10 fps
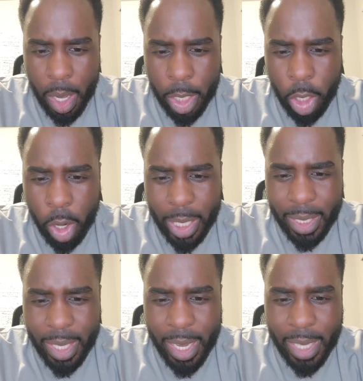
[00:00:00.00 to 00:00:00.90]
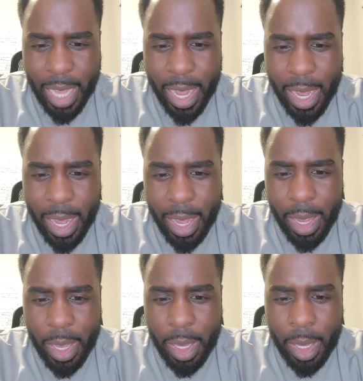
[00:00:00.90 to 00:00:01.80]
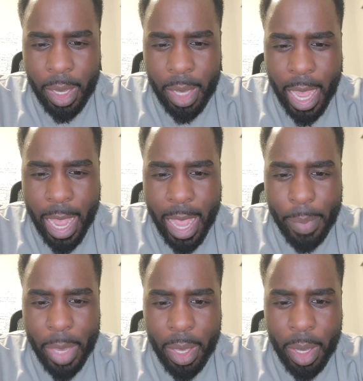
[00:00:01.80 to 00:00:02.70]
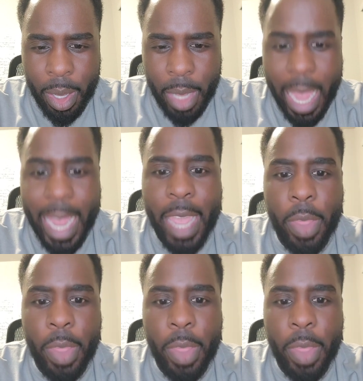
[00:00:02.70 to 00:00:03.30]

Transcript: Charlie says, "Hey, hey, in